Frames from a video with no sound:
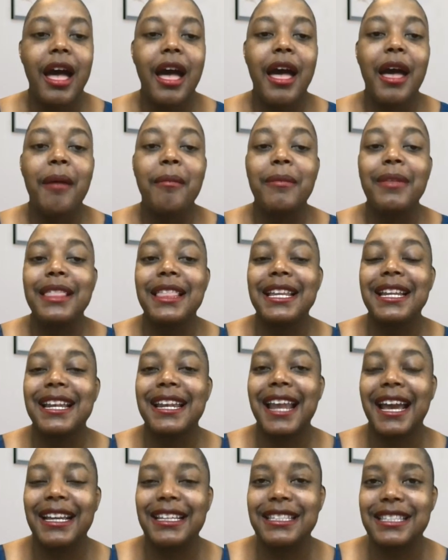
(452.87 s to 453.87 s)
The
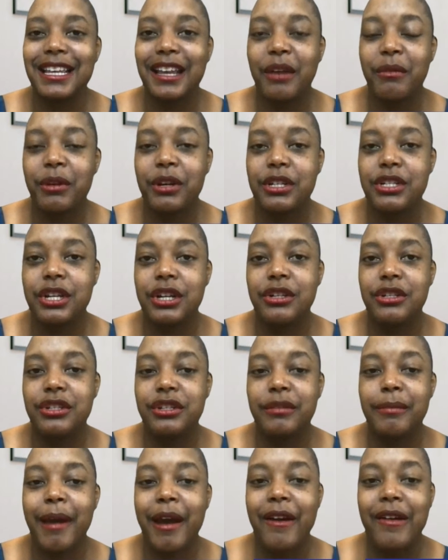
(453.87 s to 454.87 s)
next thing I want to talk
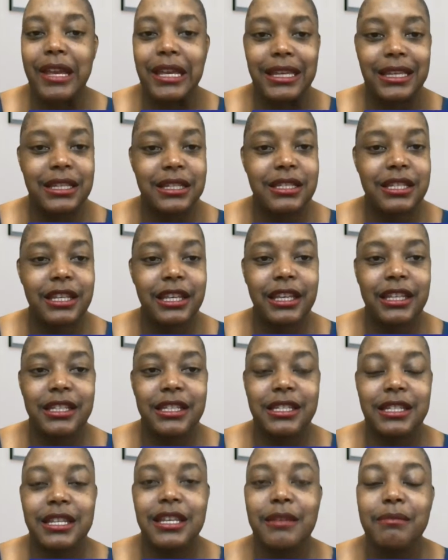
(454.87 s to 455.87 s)
to you about is
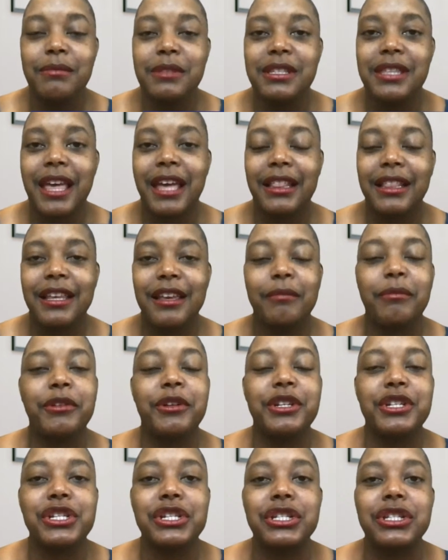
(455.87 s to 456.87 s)
it seems that the
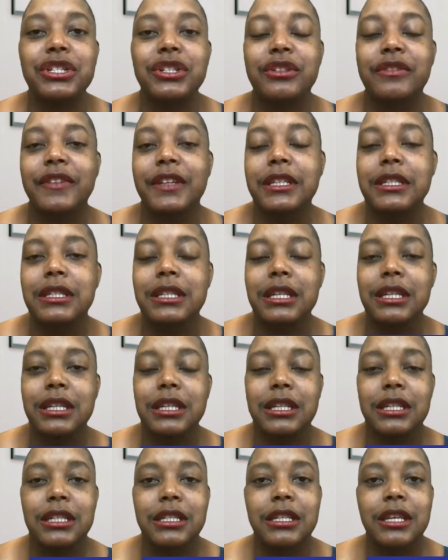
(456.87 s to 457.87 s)
Immigration Service
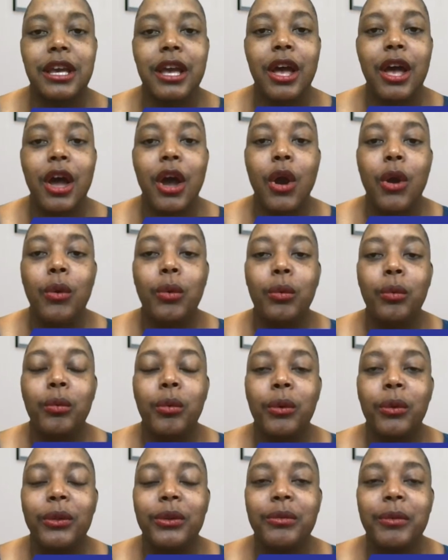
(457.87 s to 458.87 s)
is
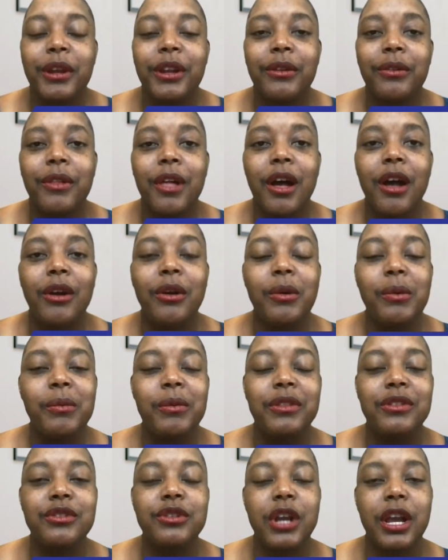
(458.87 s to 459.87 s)
rolling right along
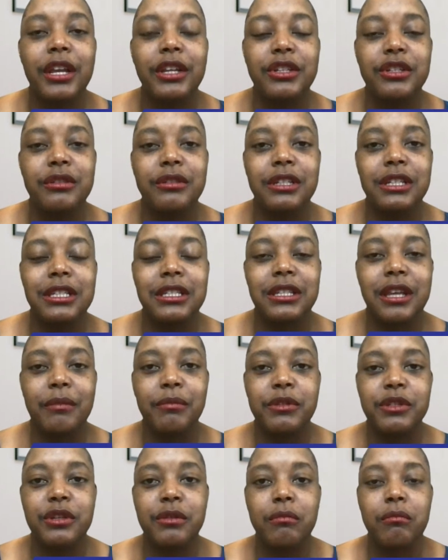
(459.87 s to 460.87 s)
with trying to
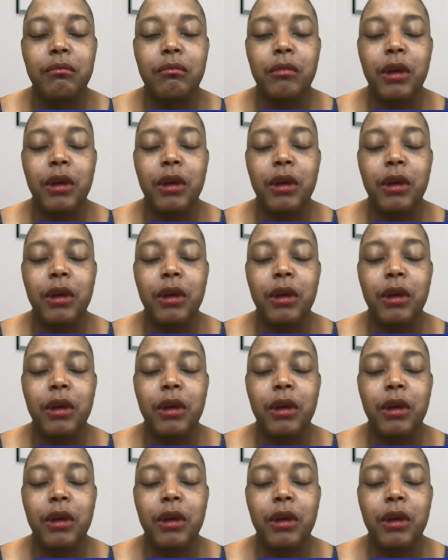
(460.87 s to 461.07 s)
accept